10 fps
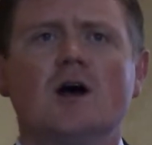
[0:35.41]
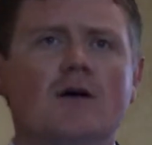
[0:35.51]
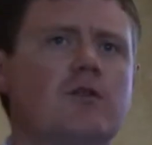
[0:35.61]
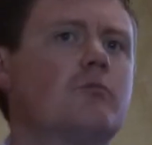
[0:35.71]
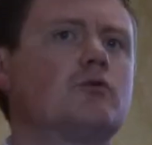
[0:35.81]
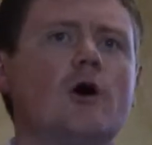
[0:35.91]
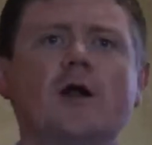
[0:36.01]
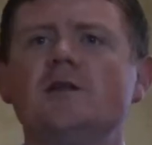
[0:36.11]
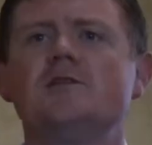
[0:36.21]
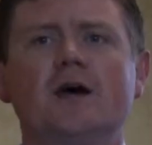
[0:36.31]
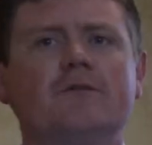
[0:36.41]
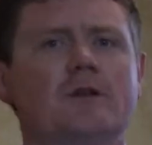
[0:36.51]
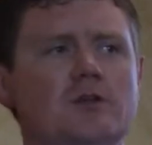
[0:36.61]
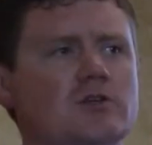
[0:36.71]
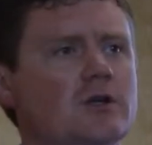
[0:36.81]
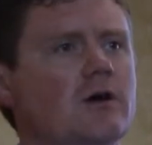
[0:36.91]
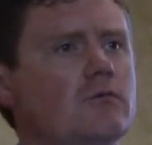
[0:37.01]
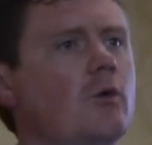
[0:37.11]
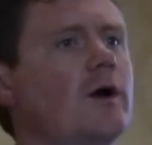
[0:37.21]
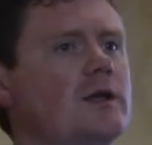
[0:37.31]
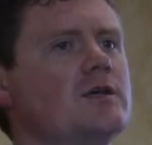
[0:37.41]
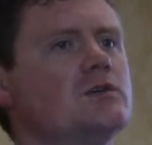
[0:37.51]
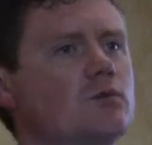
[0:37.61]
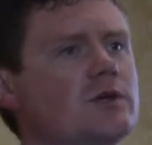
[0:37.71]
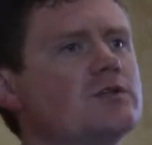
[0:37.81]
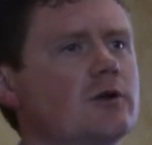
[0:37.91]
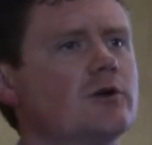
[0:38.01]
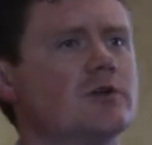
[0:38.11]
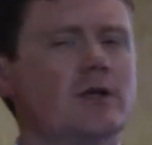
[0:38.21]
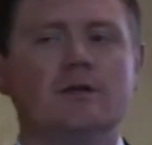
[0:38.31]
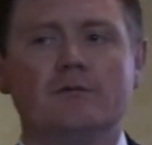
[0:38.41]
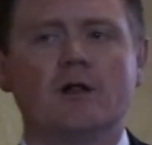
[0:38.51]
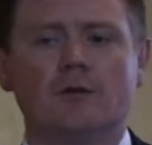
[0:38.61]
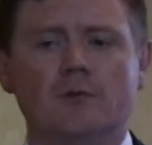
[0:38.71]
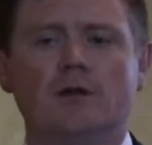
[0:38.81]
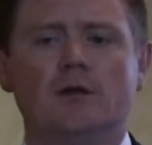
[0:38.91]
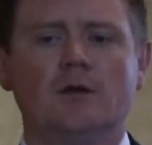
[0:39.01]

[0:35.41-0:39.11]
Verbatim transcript: of the broadened definition of what is research and development.